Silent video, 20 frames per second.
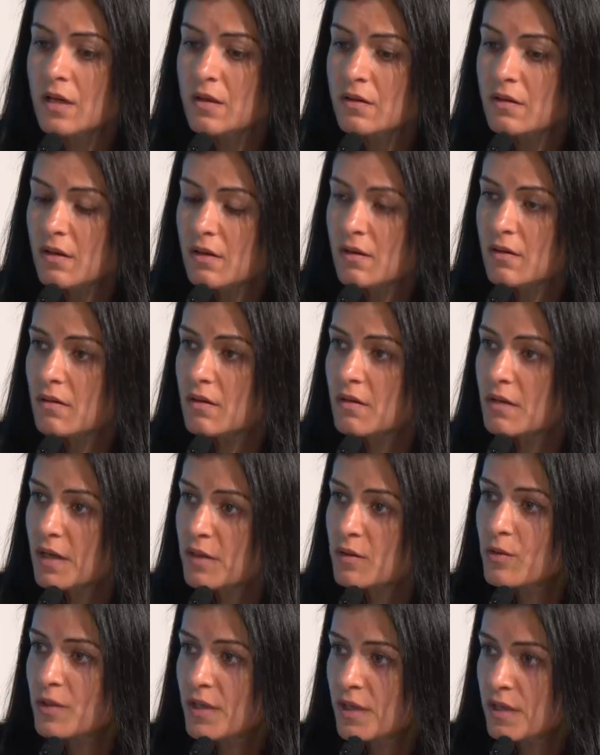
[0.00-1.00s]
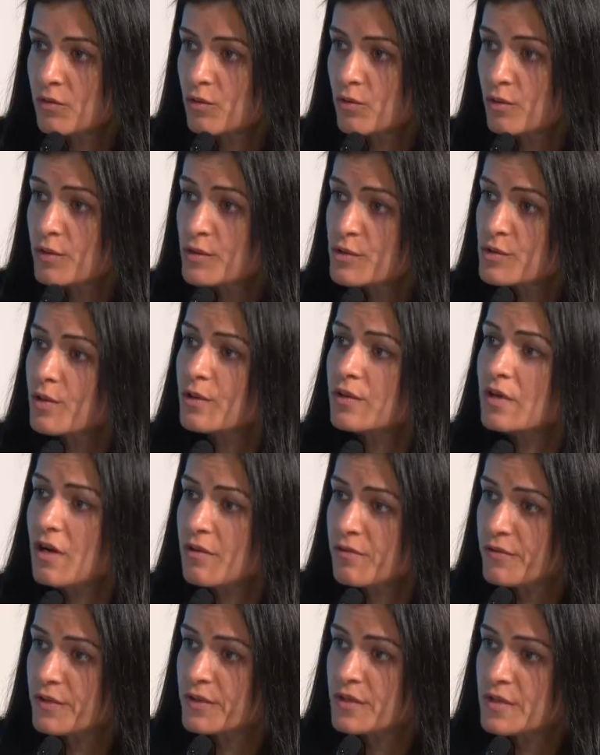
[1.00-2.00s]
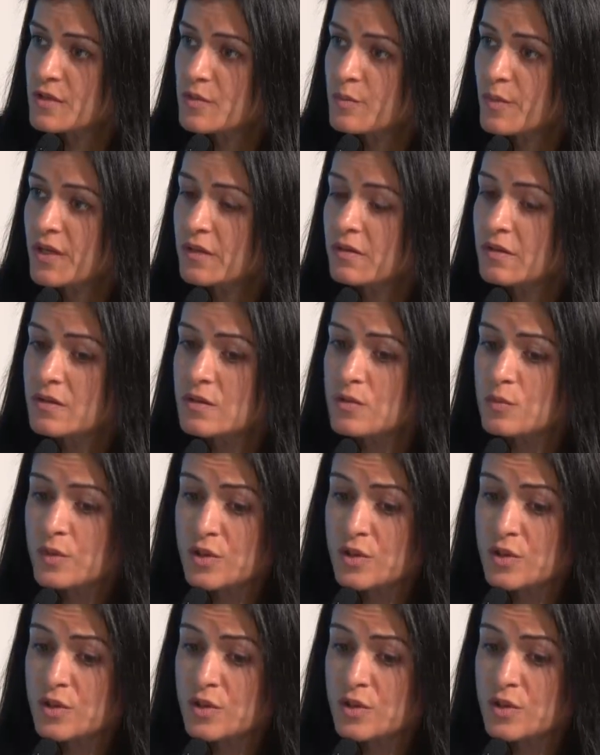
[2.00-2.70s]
the regulators or governance bodies,